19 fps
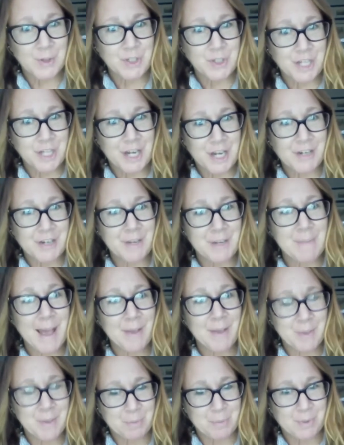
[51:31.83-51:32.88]
you shared
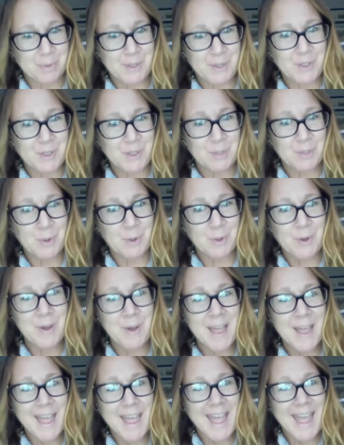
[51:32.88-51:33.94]
about the
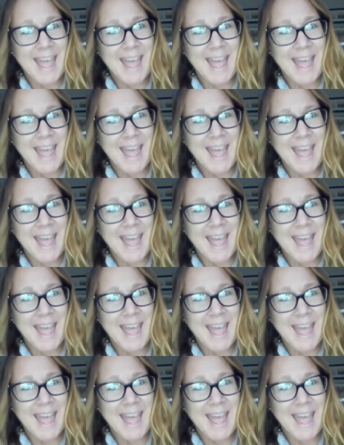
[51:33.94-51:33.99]
principal